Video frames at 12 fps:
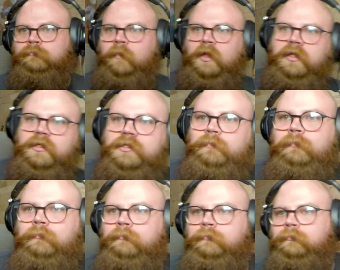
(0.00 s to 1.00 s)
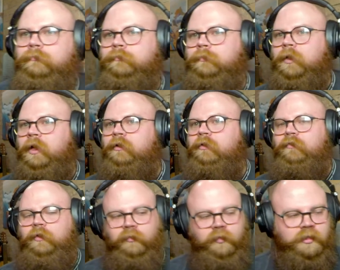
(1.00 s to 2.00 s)
He's, I don't even
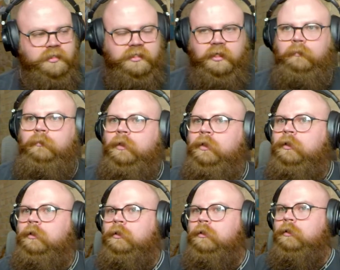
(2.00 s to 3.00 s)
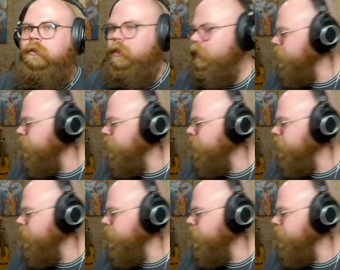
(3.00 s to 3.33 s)
know if you can see him. Yeah,